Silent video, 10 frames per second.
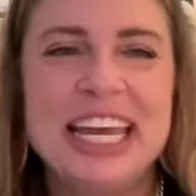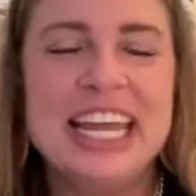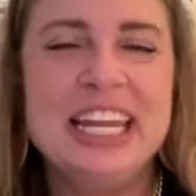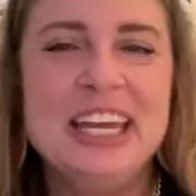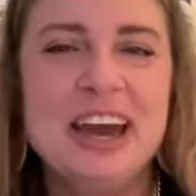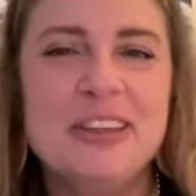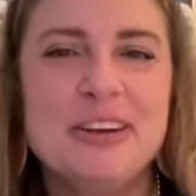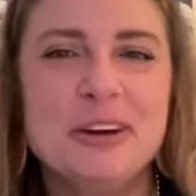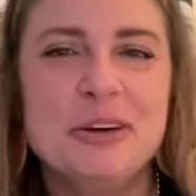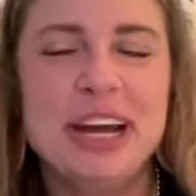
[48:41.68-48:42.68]
Any
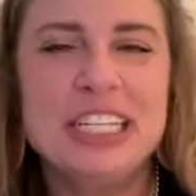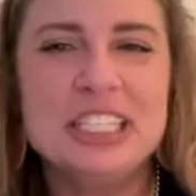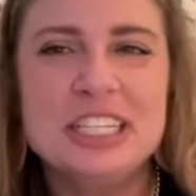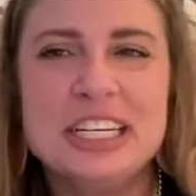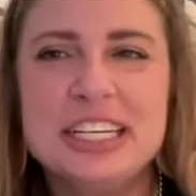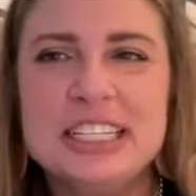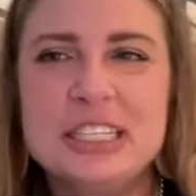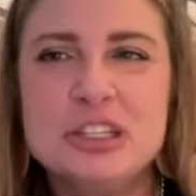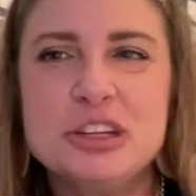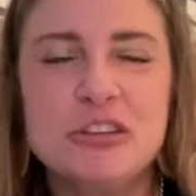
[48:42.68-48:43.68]
other
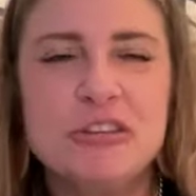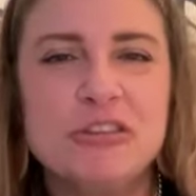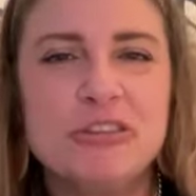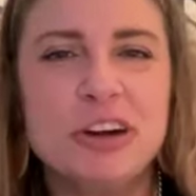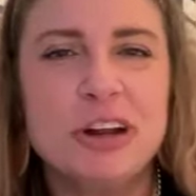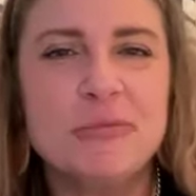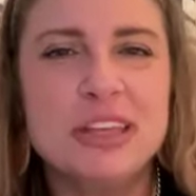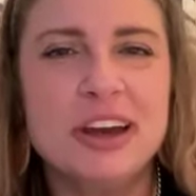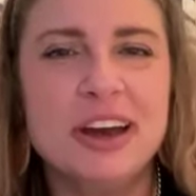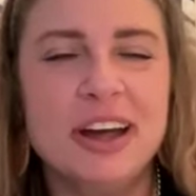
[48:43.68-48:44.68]
questions from
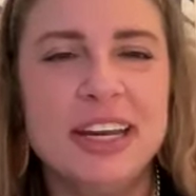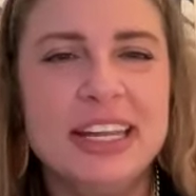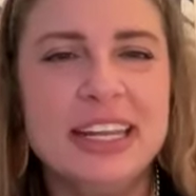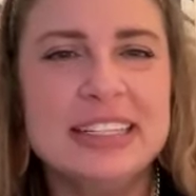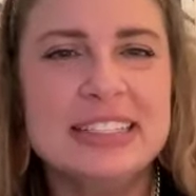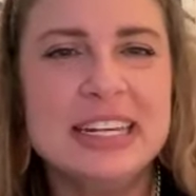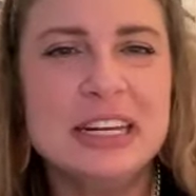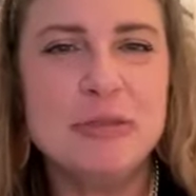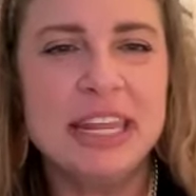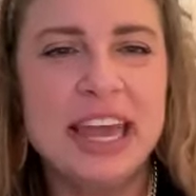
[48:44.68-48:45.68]
the audience?
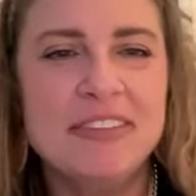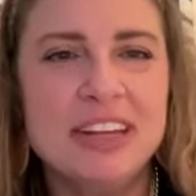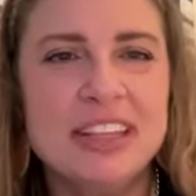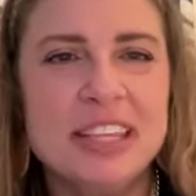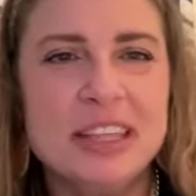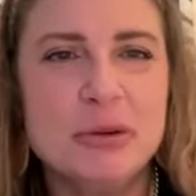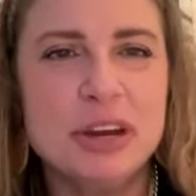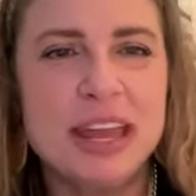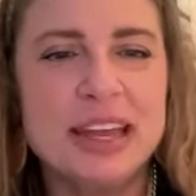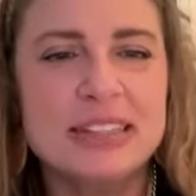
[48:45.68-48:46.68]
Anybody have anything they want
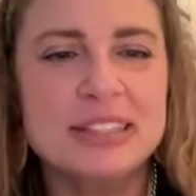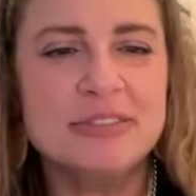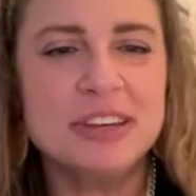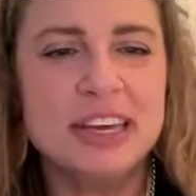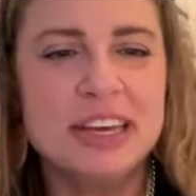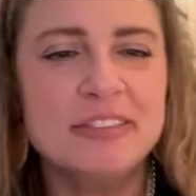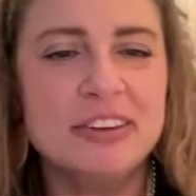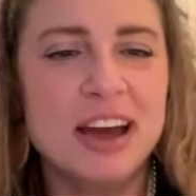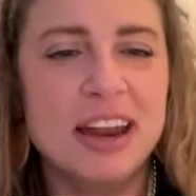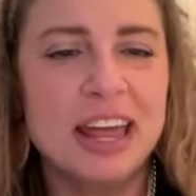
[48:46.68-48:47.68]
to ask Safiya? If
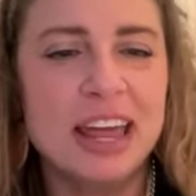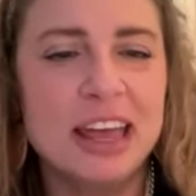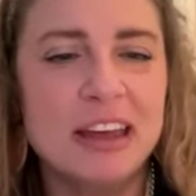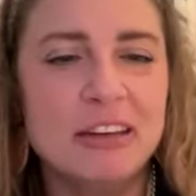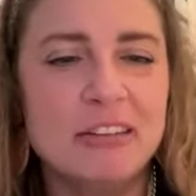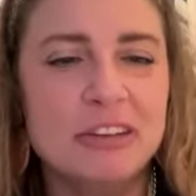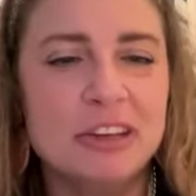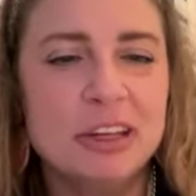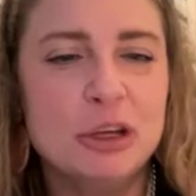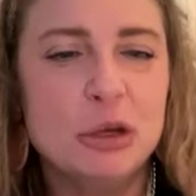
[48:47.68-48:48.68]
not, I have
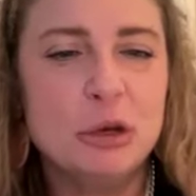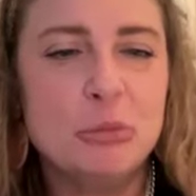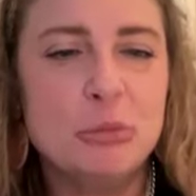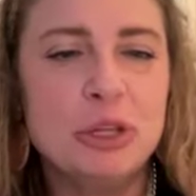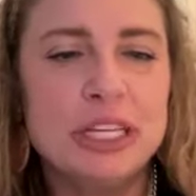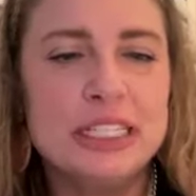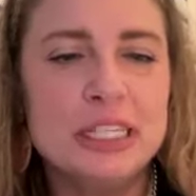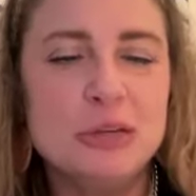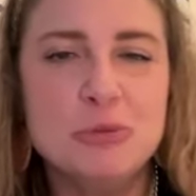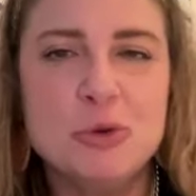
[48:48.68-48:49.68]

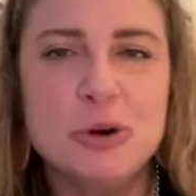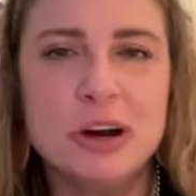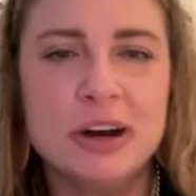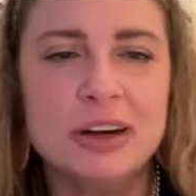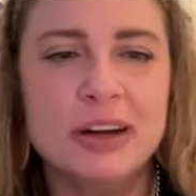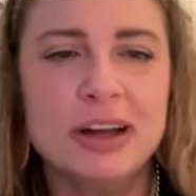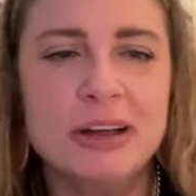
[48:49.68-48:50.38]
plenty more.